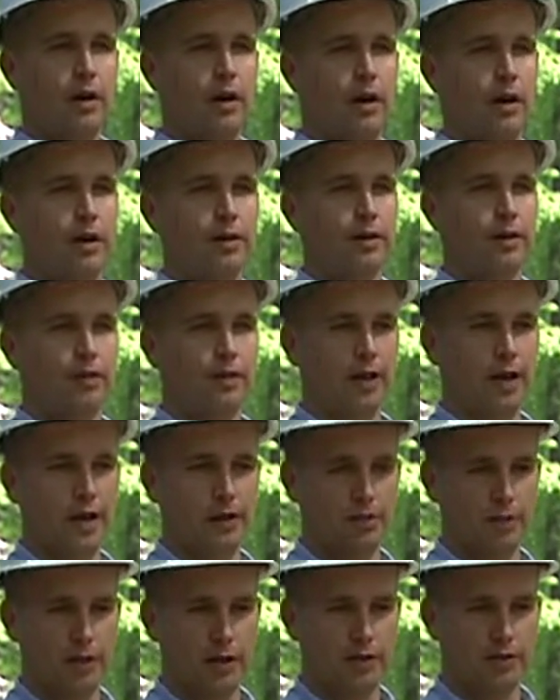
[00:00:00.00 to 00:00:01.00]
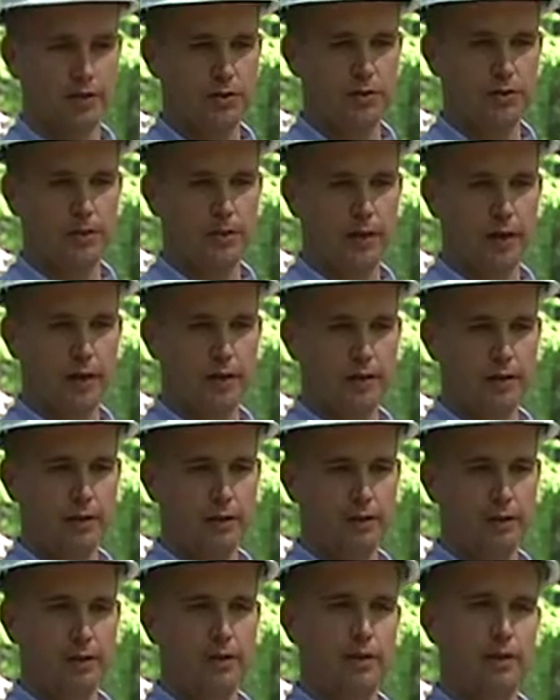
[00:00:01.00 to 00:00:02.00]
get the asbestos abated,
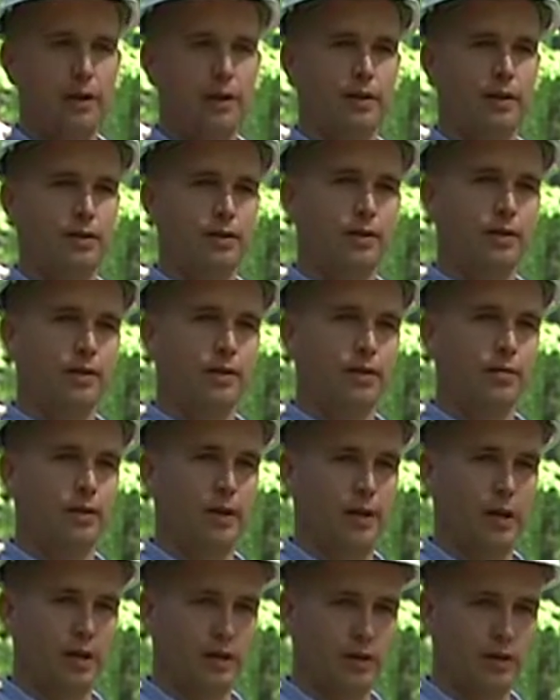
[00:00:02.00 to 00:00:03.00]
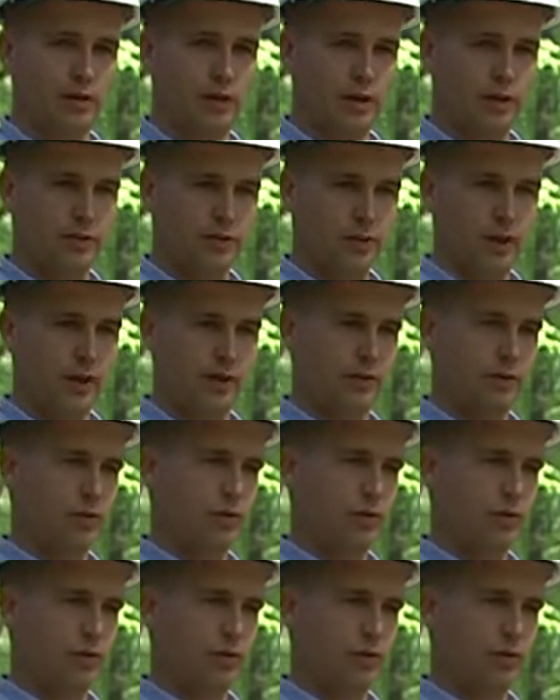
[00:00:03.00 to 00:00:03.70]
then the mechanical contractor,